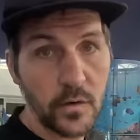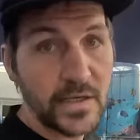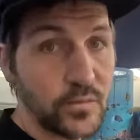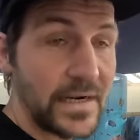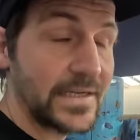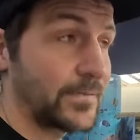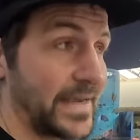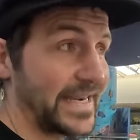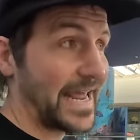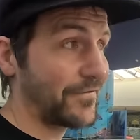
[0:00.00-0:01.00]
As well as
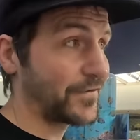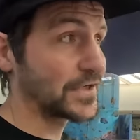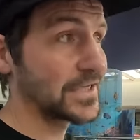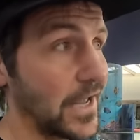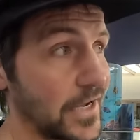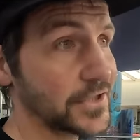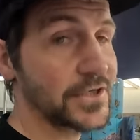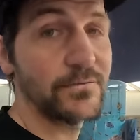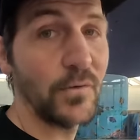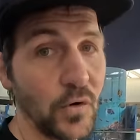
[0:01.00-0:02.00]
being Africa's
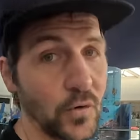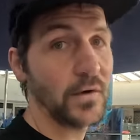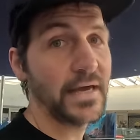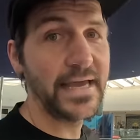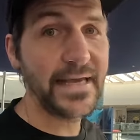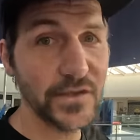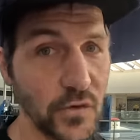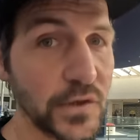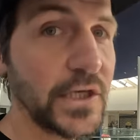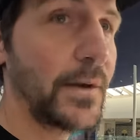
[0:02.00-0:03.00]
largest mall, it is
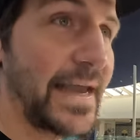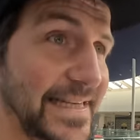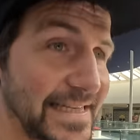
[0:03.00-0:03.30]
also a